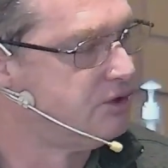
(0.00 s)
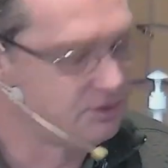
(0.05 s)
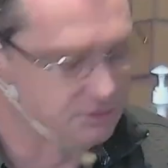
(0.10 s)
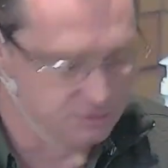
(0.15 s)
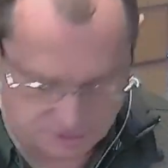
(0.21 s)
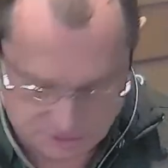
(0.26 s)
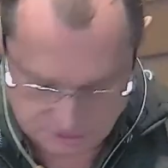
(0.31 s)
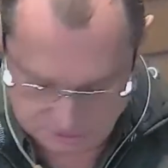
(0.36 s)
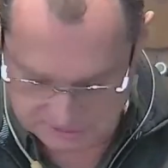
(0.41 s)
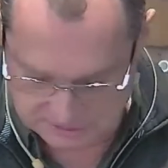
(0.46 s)

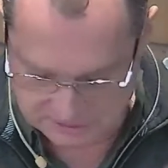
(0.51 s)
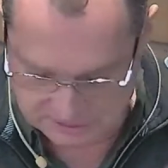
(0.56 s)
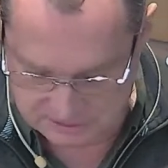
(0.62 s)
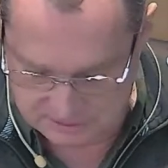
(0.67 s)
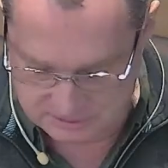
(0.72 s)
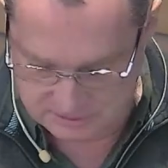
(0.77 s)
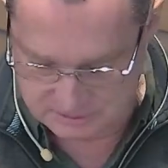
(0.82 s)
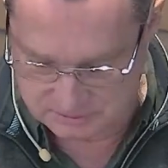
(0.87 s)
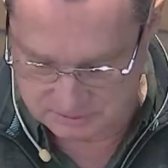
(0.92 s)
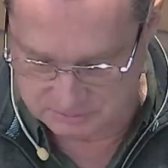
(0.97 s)
what you're
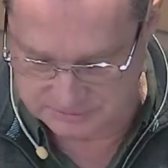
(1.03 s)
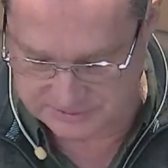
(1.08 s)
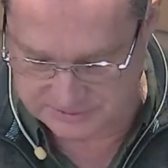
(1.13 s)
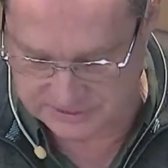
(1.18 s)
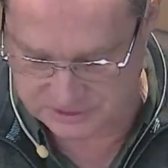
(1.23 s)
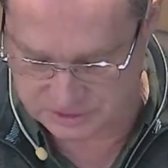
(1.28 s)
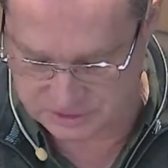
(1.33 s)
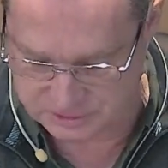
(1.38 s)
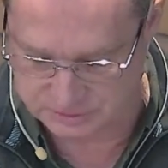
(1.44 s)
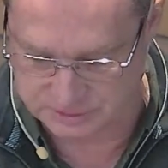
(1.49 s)
doing
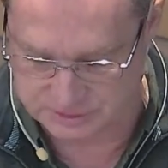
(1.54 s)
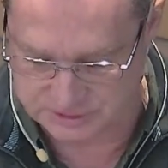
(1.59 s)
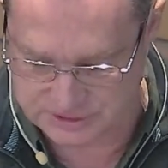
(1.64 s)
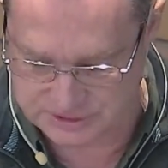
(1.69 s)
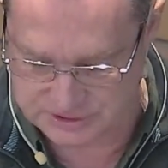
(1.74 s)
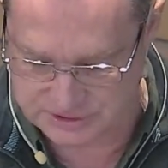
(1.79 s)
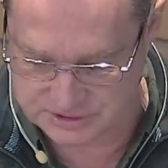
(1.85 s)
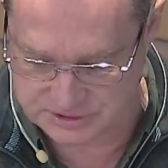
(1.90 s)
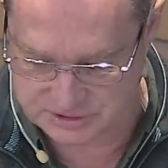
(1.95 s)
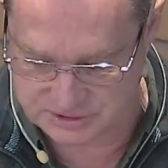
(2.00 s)
with that
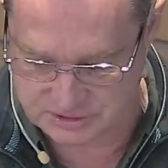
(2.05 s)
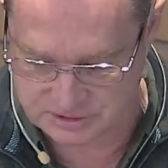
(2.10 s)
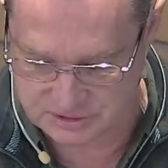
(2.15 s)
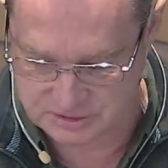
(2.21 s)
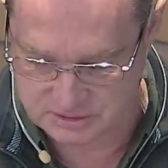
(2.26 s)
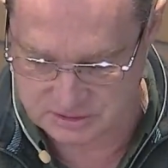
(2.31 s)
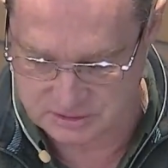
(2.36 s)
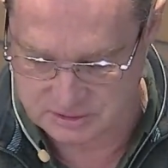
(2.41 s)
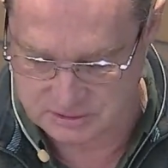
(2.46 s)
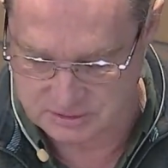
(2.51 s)
choice.